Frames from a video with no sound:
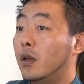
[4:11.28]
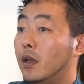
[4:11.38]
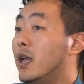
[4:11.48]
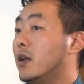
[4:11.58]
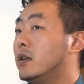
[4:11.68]

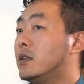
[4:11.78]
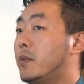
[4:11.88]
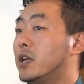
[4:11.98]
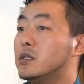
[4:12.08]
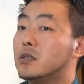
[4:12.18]
Again, it
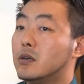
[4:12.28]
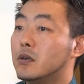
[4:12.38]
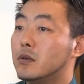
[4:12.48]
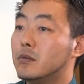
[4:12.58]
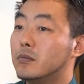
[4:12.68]
depends
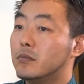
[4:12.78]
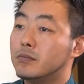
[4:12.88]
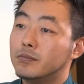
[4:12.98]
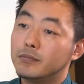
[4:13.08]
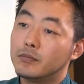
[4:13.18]
on
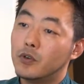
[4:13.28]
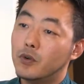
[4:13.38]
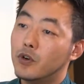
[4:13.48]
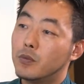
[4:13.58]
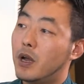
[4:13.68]

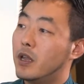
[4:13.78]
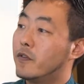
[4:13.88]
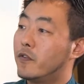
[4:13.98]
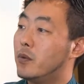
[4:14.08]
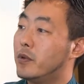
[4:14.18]
who you're
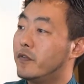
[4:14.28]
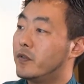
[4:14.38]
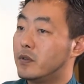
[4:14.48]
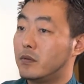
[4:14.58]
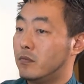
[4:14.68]
buying from.
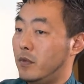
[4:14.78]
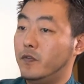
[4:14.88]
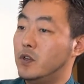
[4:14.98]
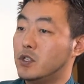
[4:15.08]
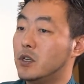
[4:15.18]

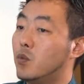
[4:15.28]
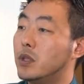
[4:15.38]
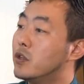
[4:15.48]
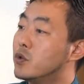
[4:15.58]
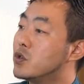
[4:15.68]
If there's
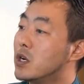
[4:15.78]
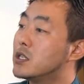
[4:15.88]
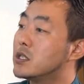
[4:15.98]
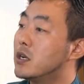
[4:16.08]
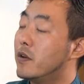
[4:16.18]
someone that you
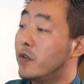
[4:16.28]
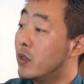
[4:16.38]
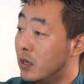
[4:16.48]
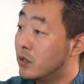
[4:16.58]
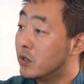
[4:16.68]
trust and
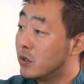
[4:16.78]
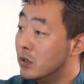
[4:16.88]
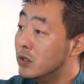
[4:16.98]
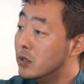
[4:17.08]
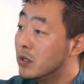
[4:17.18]
everything is
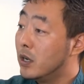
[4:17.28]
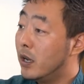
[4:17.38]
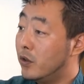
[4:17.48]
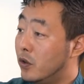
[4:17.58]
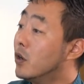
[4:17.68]
good
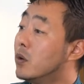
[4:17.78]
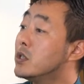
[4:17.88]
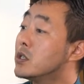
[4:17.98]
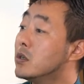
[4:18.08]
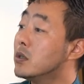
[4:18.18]
and you know
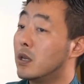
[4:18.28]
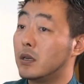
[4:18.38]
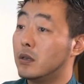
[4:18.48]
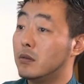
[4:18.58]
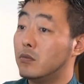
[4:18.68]
it's good,
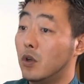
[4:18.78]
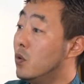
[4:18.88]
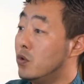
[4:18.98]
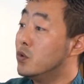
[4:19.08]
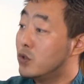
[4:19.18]
then
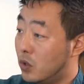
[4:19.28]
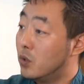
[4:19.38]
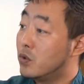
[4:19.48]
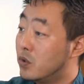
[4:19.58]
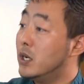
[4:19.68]
no, you
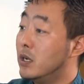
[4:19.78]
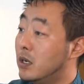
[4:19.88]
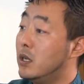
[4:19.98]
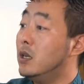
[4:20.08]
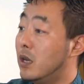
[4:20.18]
don't really
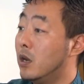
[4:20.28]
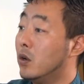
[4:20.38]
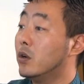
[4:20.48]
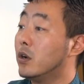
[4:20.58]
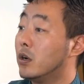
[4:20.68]
need a
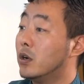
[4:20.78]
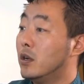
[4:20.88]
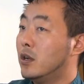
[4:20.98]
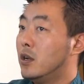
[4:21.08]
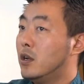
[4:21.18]
lawyer,
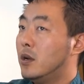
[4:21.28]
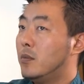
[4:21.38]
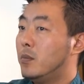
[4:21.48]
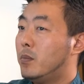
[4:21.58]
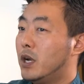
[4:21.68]

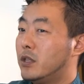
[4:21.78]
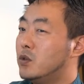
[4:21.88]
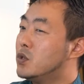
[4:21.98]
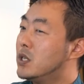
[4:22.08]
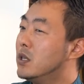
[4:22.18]
but you
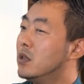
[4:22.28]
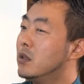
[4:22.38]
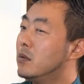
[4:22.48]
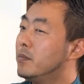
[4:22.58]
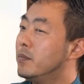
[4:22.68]

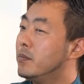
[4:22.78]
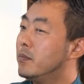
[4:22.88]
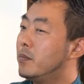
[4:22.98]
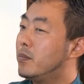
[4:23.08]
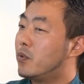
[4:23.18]
still
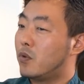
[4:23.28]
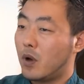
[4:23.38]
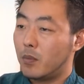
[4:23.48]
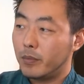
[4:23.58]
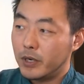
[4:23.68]

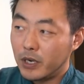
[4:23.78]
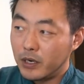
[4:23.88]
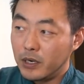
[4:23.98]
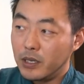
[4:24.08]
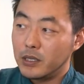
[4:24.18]
probably gonna
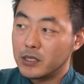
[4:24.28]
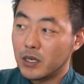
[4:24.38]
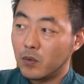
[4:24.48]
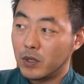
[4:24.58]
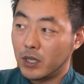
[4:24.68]
need
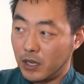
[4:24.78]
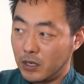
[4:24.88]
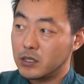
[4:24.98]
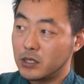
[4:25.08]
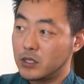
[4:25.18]
someone that can
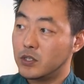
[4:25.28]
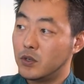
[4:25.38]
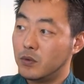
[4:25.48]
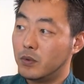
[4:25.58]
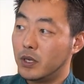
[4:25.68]
assist
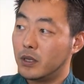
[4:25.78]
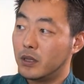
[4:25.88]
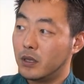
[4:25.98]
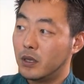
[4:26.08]
you with